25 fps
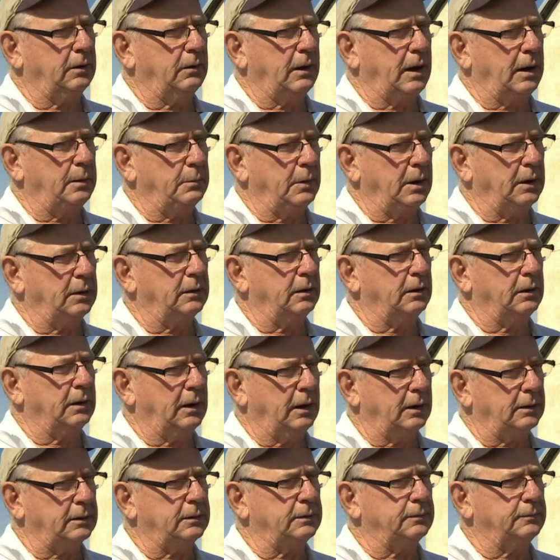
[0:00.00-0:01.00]
Grandmother
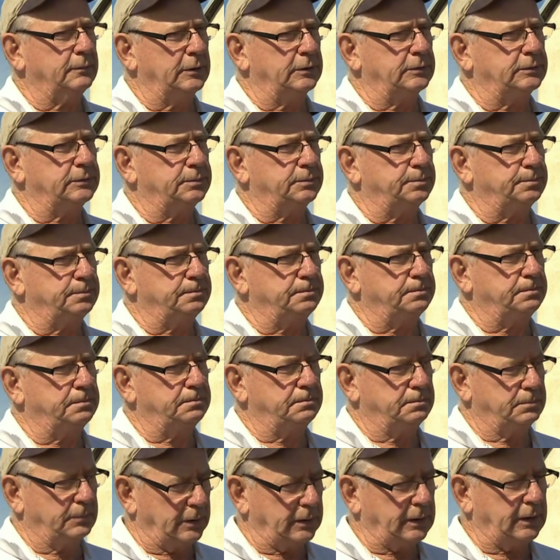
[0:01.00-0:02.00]
got was
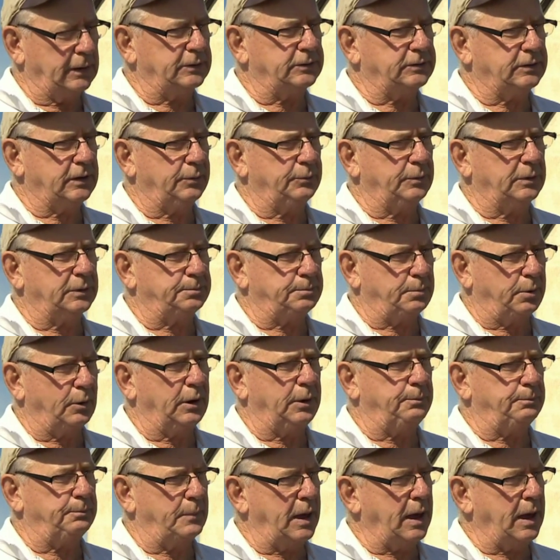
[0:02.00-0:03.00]
like I said, was
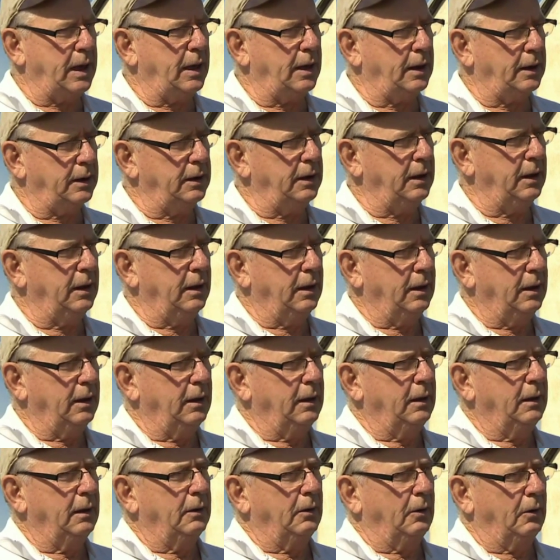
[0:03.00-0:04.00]
pretty mad
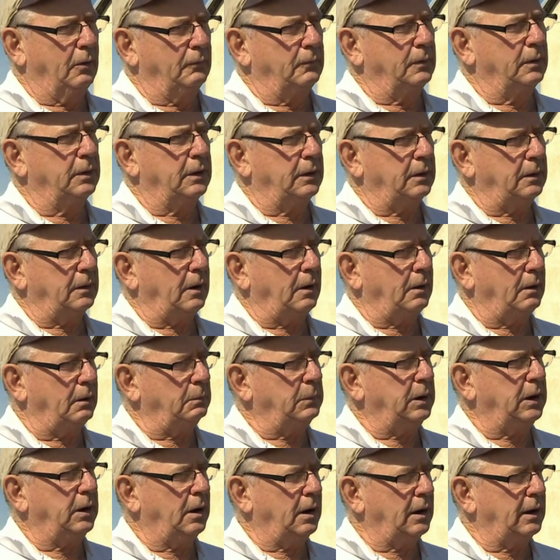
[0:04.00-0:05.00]
over the
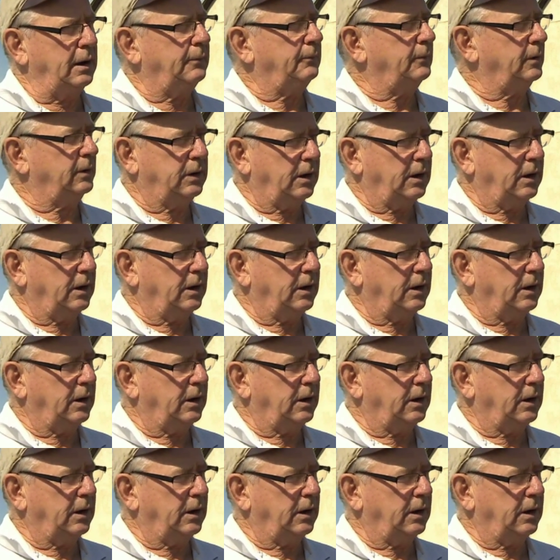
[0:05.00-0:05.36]
army not ever